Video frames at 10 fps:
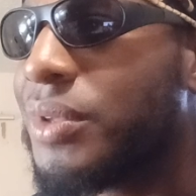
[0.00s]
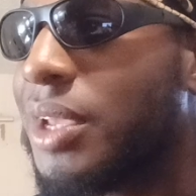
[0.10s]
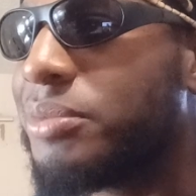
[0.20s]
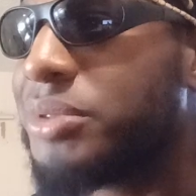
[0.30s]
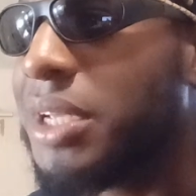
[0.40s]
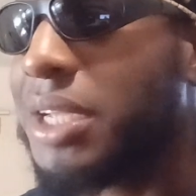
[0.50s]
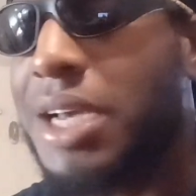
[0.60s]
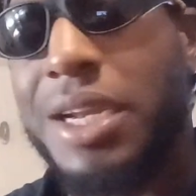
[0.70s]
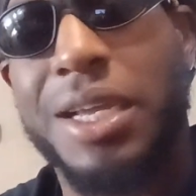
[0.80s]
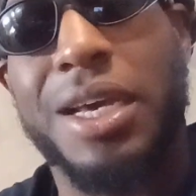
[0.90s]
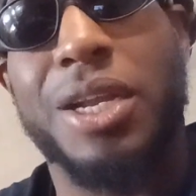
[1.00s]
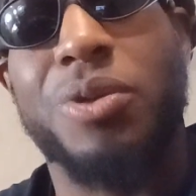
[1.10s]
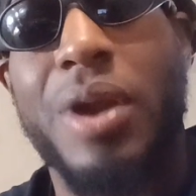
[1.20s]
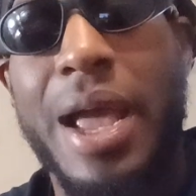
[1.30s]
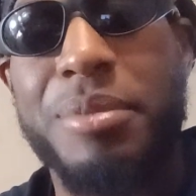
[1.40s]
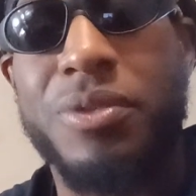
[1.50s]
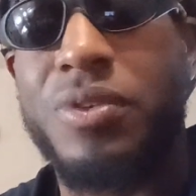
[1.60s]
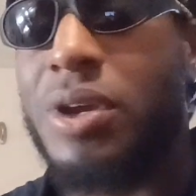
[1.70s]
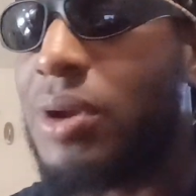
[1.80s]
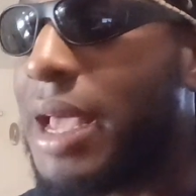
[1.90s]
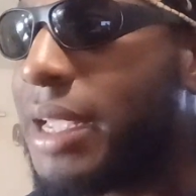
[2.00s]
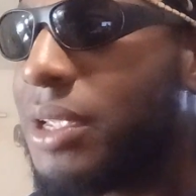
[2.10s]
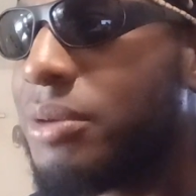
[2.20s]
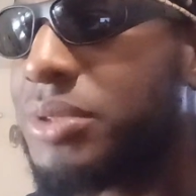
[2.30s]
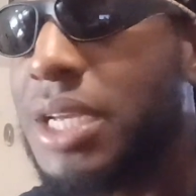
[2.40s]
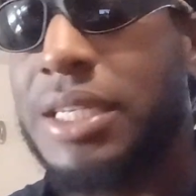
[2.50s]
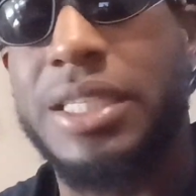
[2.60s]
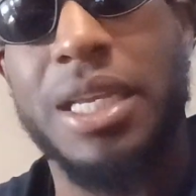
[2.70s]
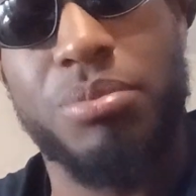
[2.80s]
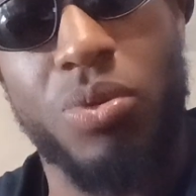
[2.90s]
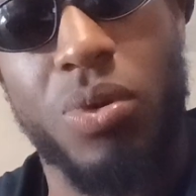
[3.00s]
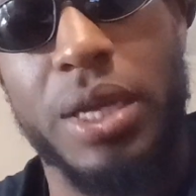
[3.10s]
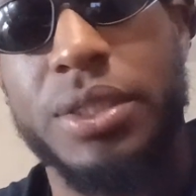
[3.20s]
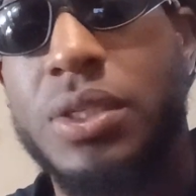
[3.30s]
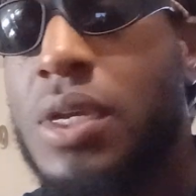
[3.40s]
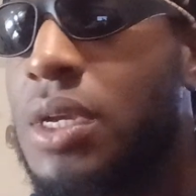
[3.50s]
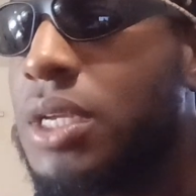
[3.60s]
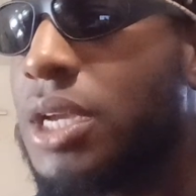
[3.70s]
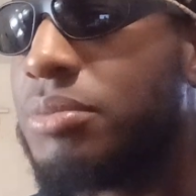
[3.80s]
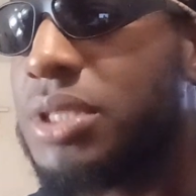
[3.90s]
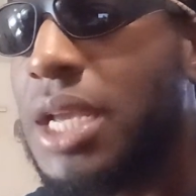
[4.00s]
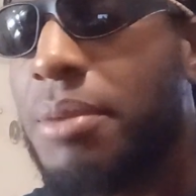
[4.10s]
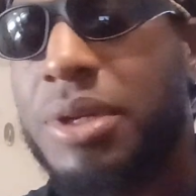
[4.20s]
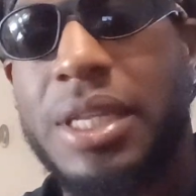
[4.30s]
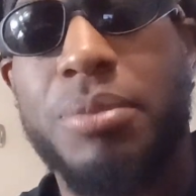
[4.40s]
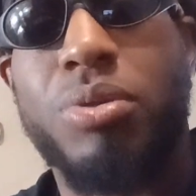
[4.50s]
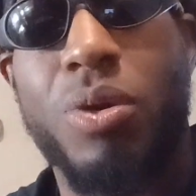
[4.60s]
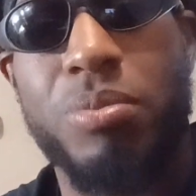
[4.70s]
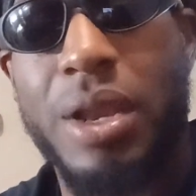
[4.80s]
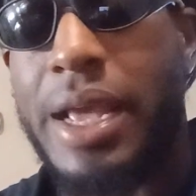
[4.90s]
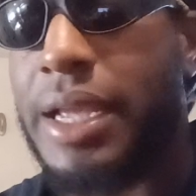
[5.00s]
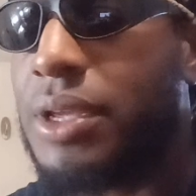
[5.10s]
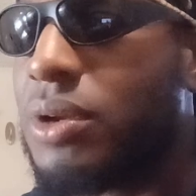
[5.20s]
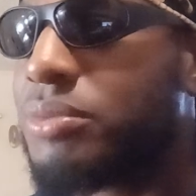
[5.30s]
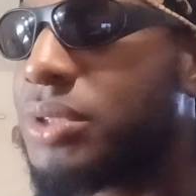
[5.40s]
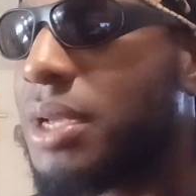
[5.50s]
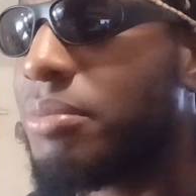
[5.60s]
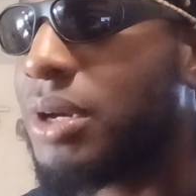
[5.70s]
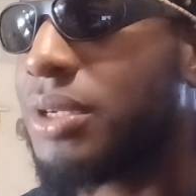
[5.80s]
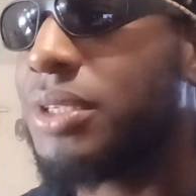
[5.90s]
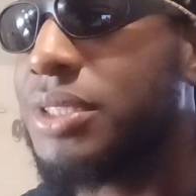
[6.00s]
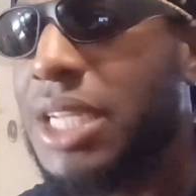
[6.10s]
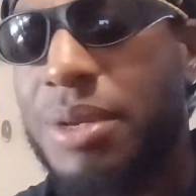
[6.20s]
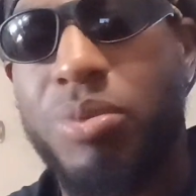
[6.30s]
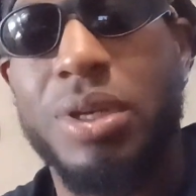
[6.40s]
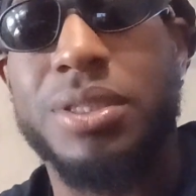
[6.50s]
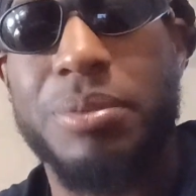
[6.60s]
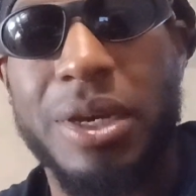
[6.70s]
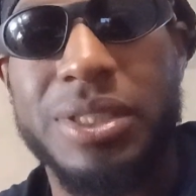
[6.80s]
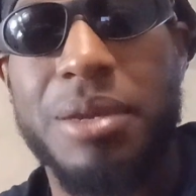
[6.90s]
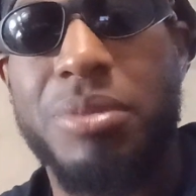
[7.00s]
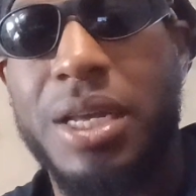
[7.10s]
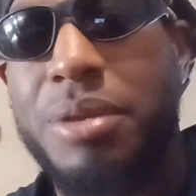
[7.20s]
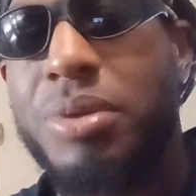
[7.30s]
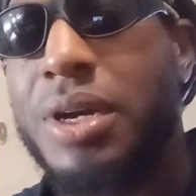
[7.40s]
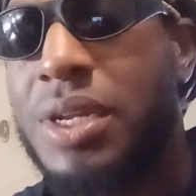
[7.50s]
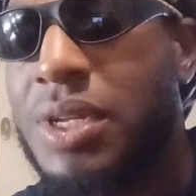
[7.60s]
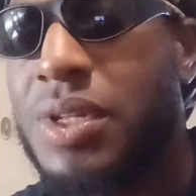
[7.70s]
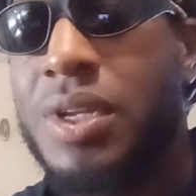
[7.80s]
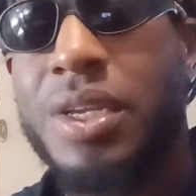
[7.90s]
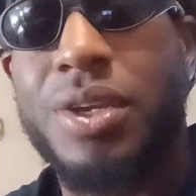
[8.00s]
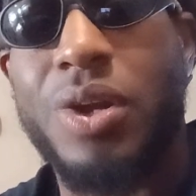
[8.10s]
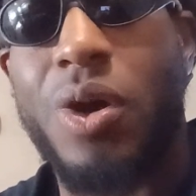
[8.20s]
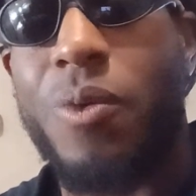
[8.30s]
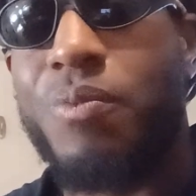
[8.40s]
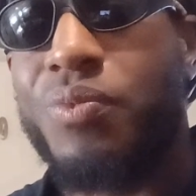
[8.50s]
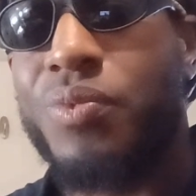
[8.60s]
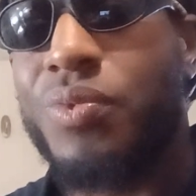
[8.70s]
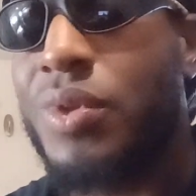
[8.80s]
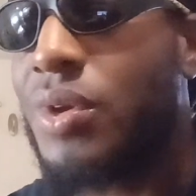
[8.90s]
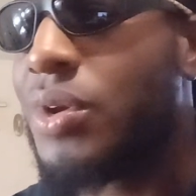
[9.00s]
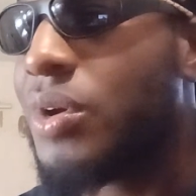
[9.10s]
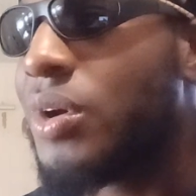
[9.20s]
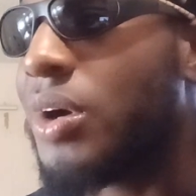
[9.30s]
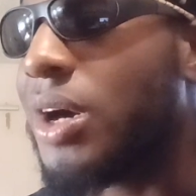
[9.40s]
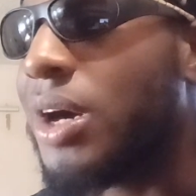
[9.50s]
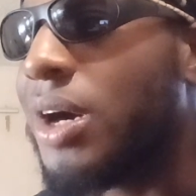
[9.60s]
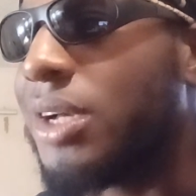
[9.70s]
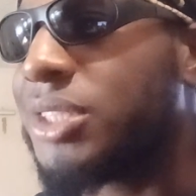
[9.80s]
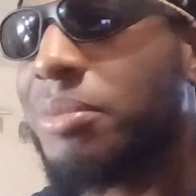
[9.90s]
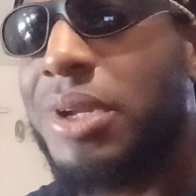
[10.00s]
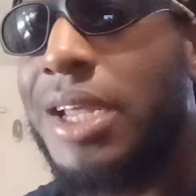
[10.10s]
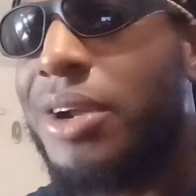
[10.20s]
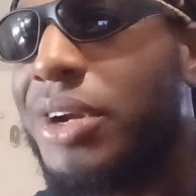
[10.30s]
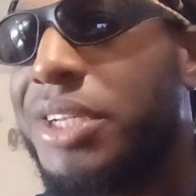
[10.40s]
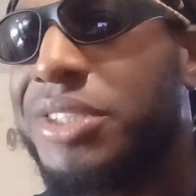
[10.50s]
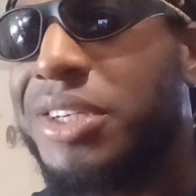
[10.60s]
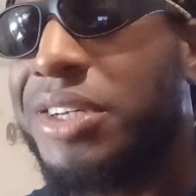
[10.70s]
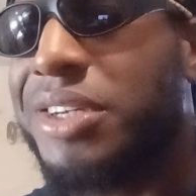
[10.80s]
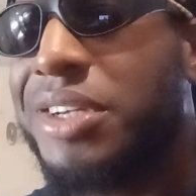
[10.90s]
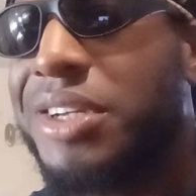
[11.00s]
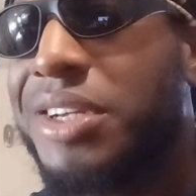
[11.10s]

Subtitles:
you know what I'm saying, gutter, grimy feel, like, you know what I'm saying, D-boys, you know what I'm saying, but they pro-black, you know what I'm saying, but D-boys, about their money, but, you know, a similarity to